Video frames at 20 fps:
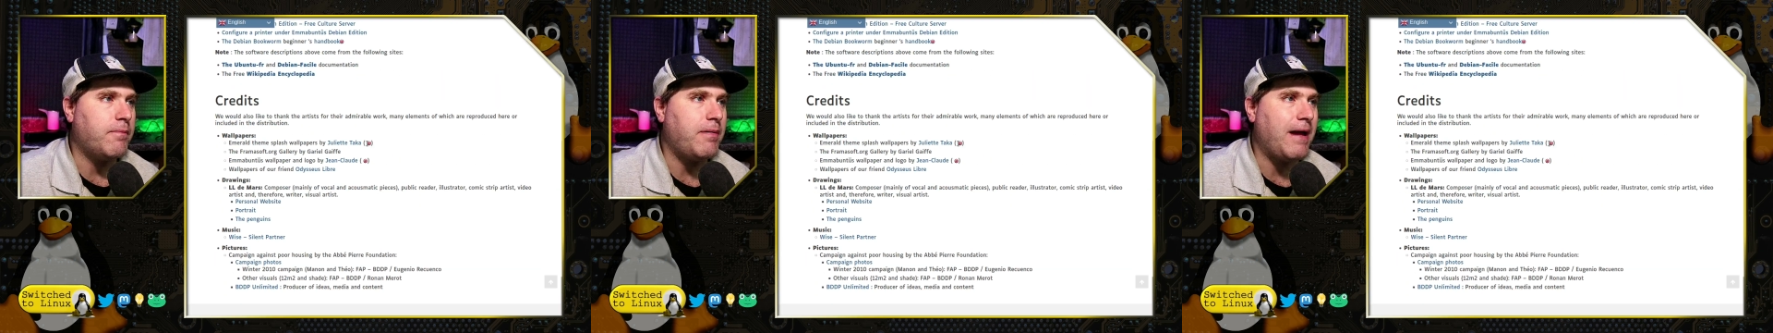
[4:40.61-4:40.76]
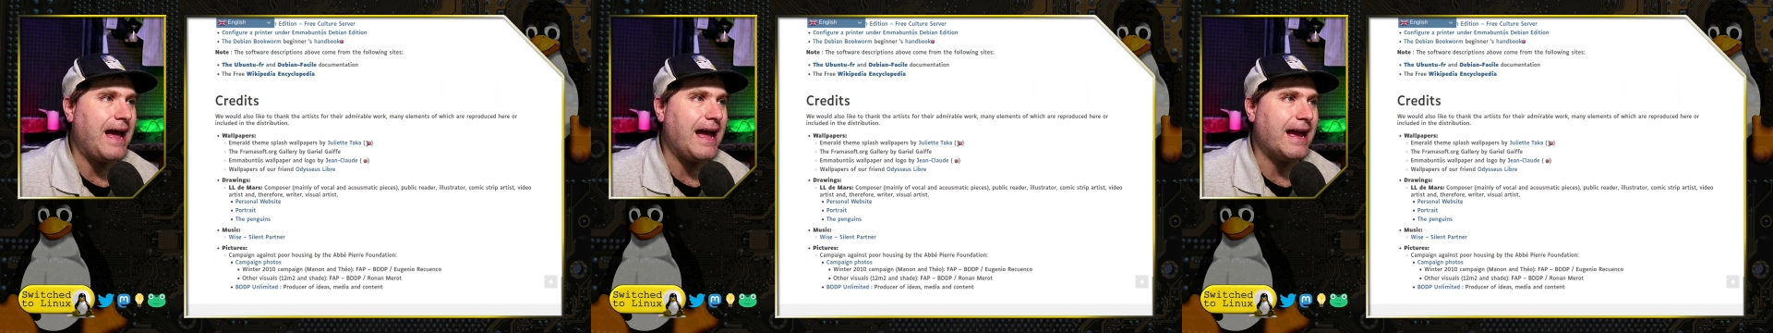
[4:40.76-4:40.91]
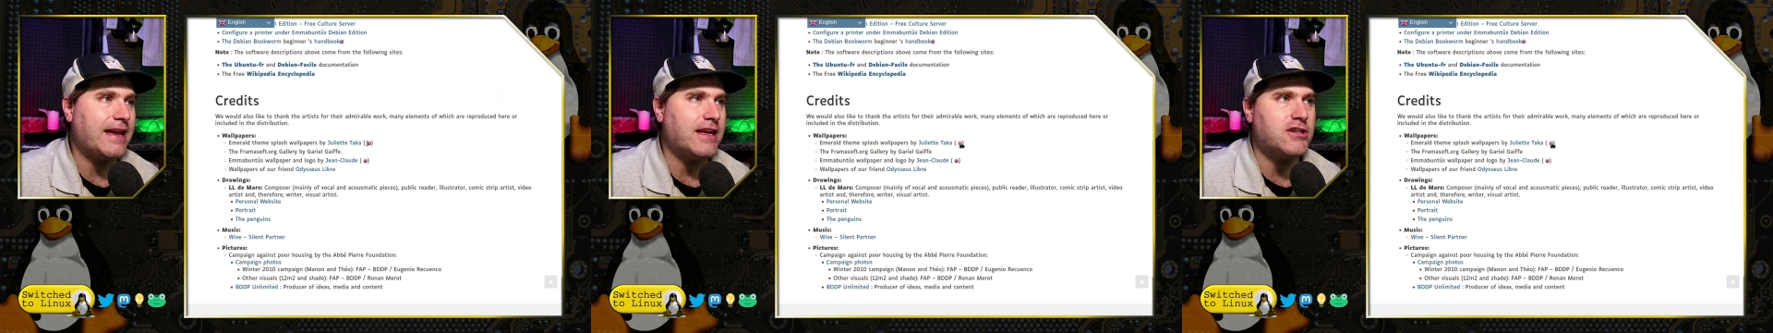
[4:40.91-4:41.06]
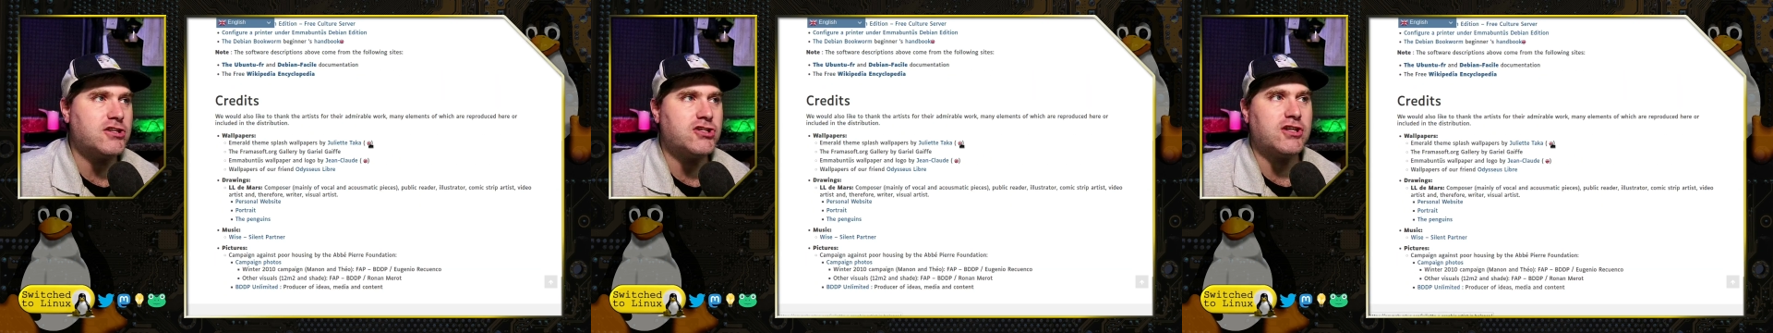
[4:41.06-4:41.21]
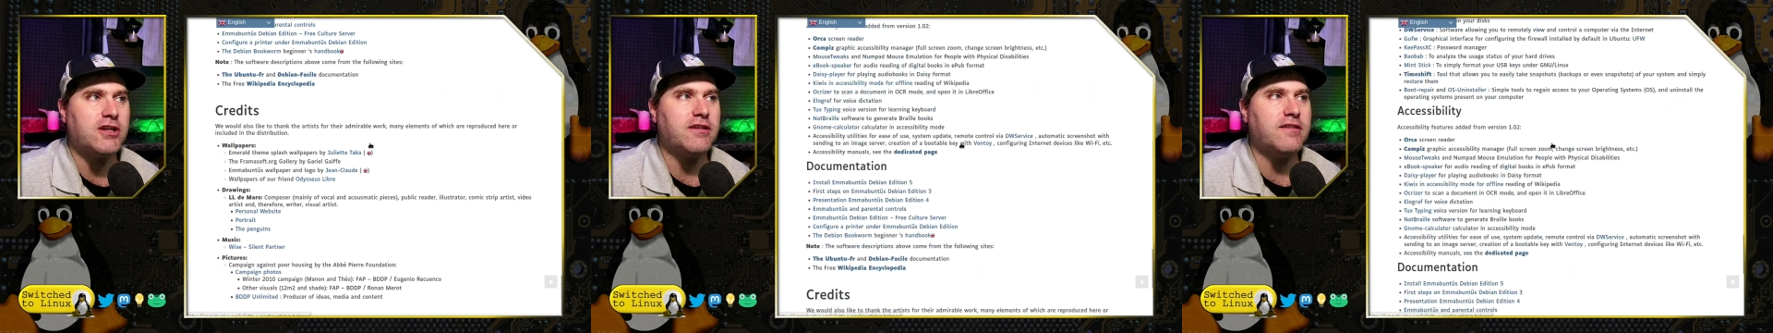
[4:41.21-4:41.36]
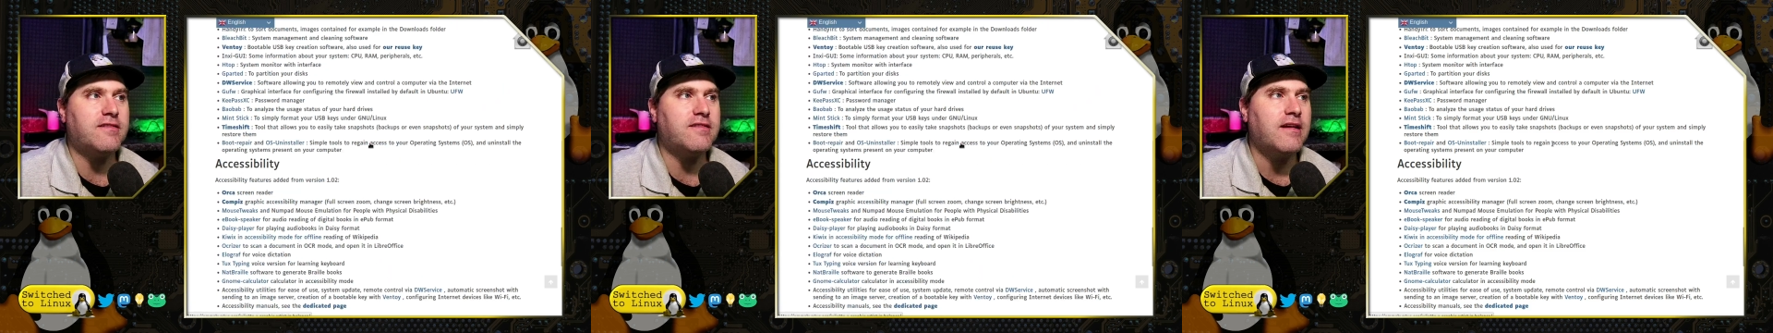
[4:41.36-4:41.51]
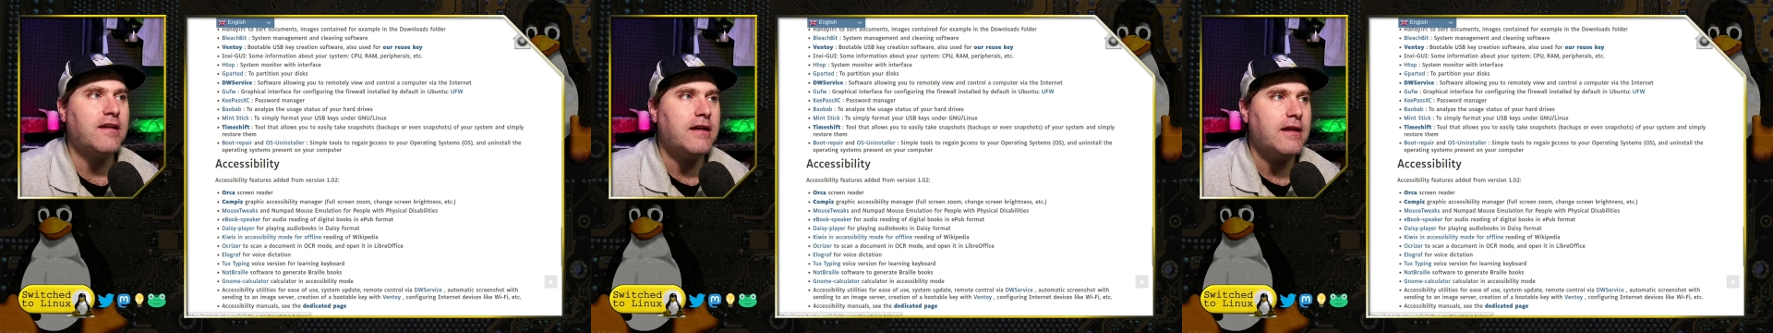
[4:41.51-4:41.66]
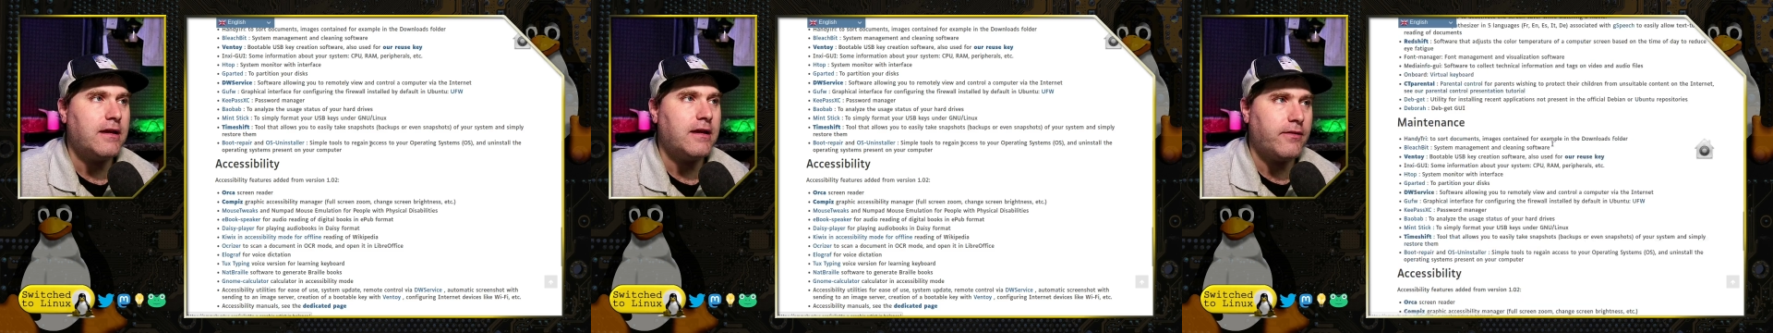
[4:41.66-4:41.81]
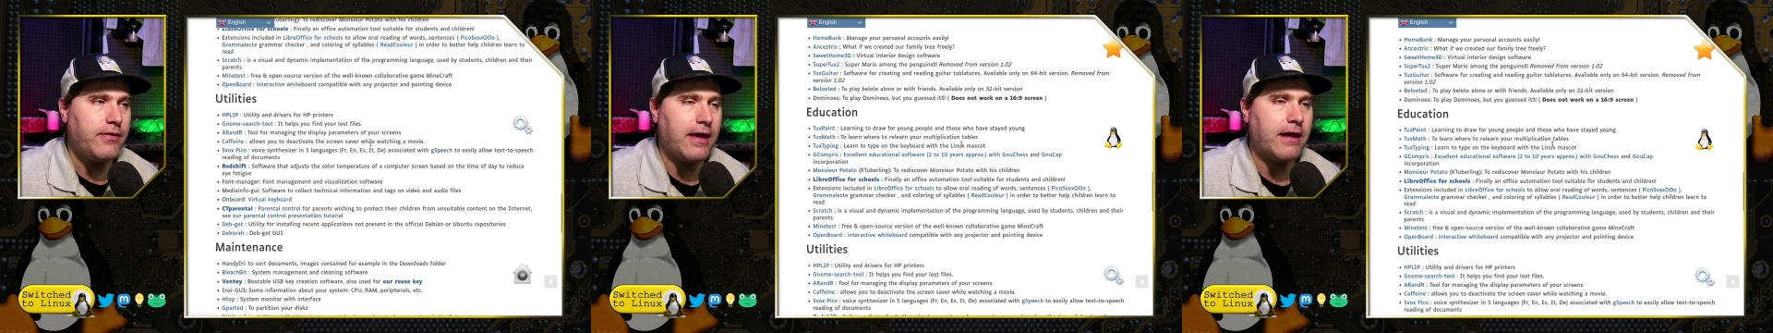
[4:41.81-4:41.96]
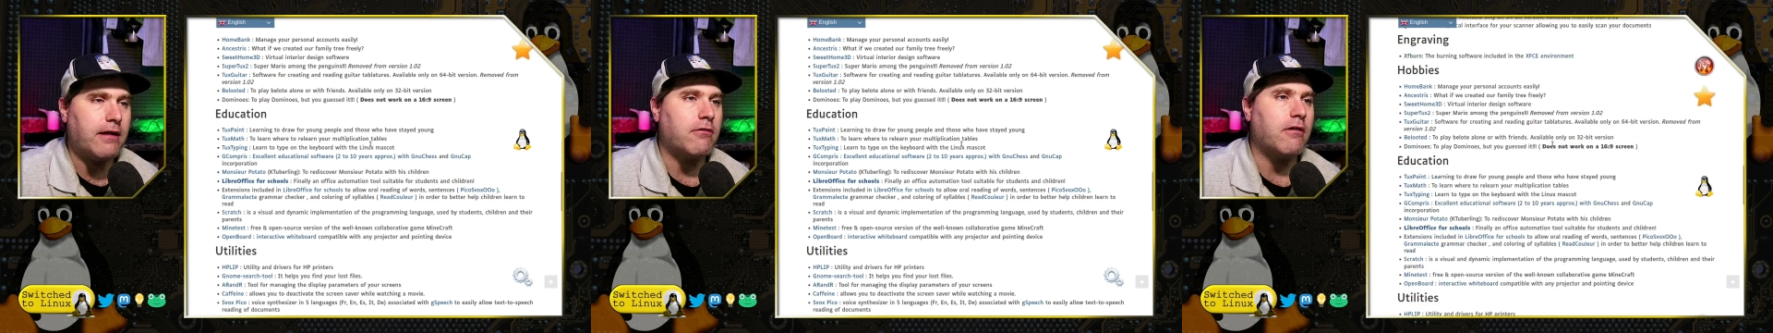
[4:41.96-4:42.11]
packages
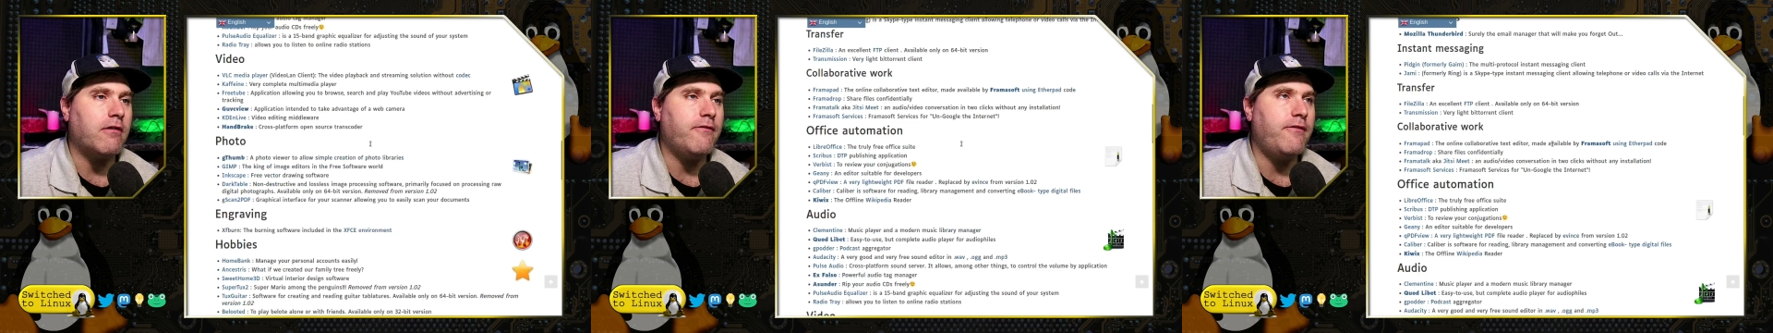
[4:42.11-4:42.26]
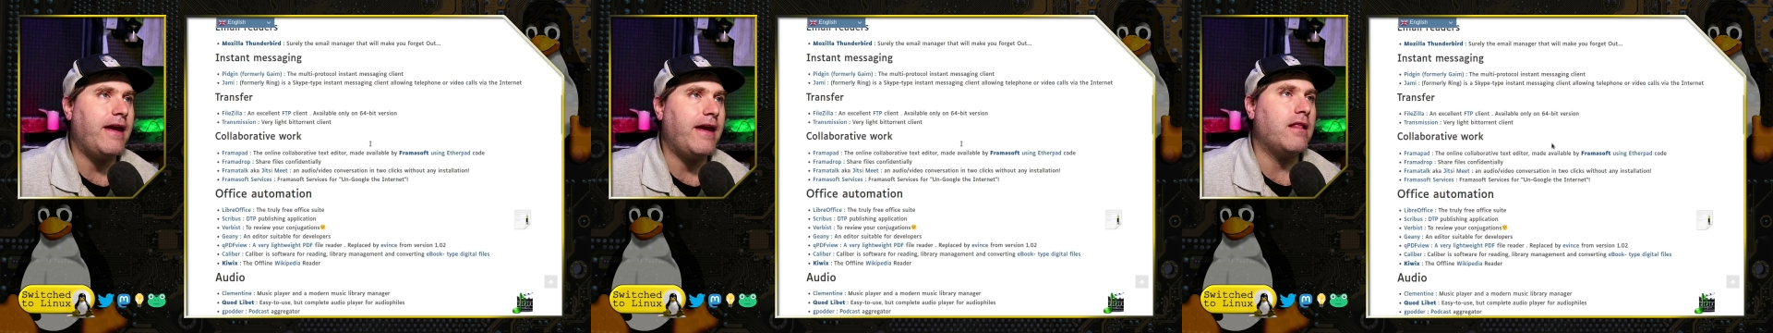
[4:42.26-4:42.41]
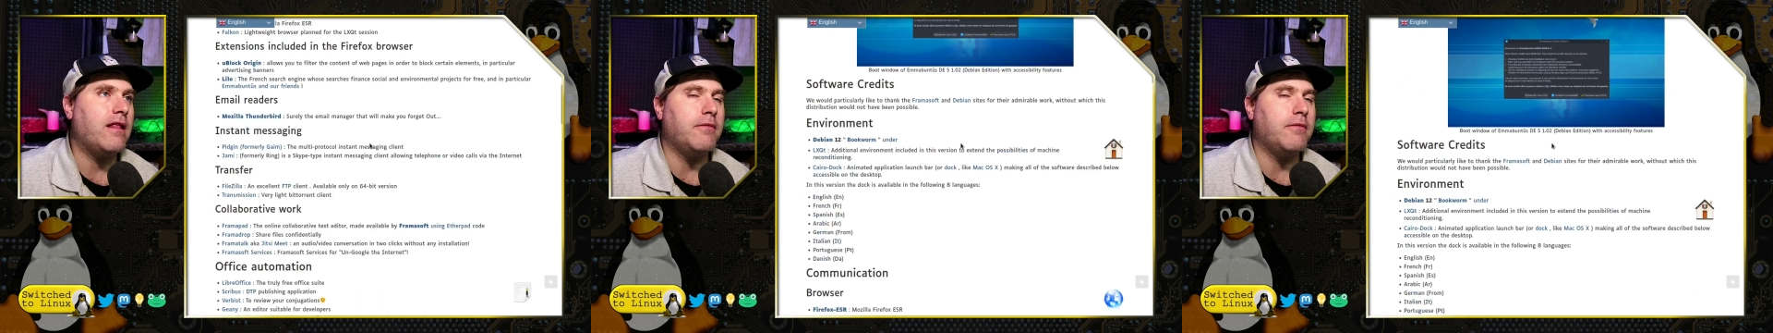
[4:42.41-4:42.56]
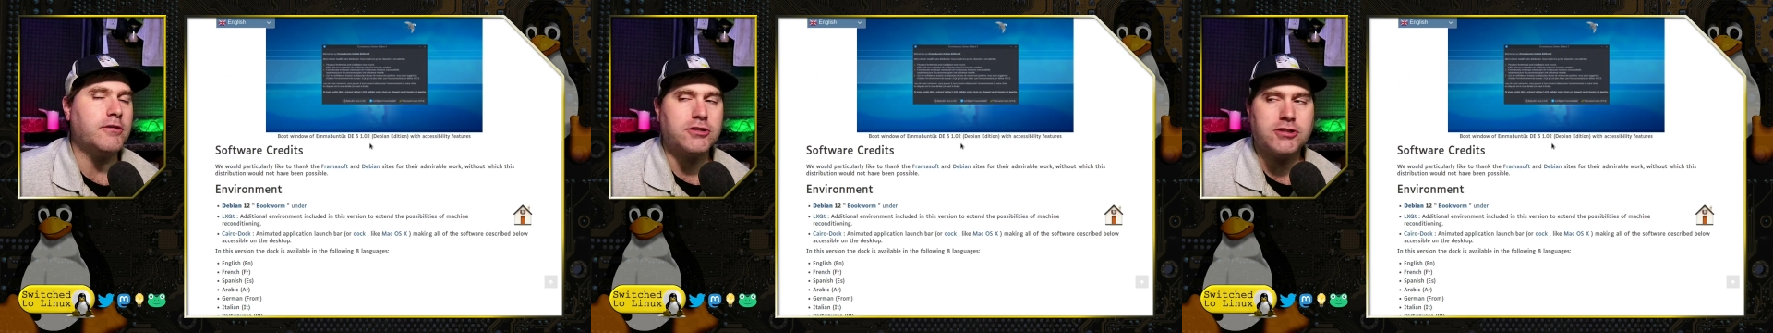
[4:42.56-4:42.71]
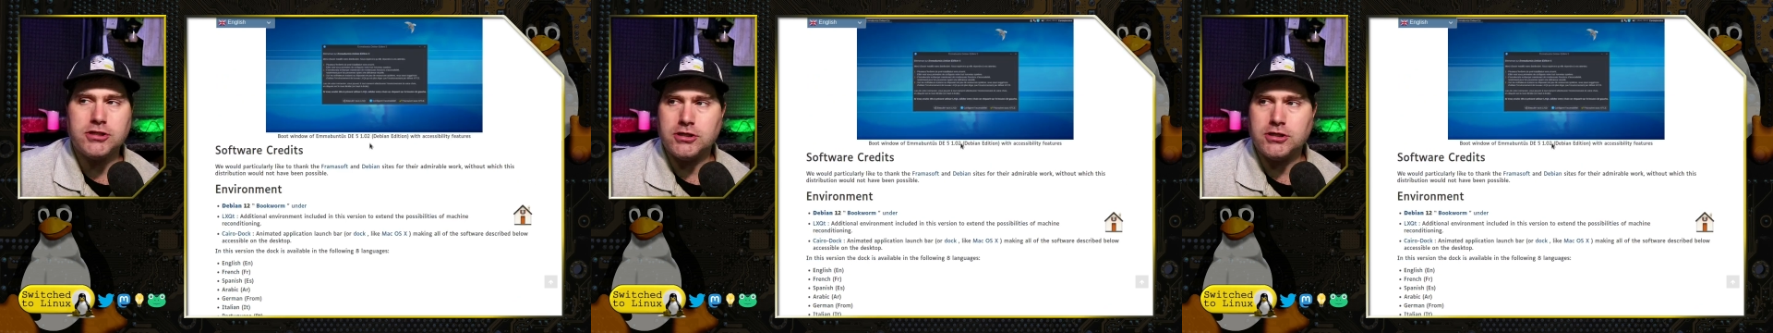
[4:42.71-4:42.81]
that are available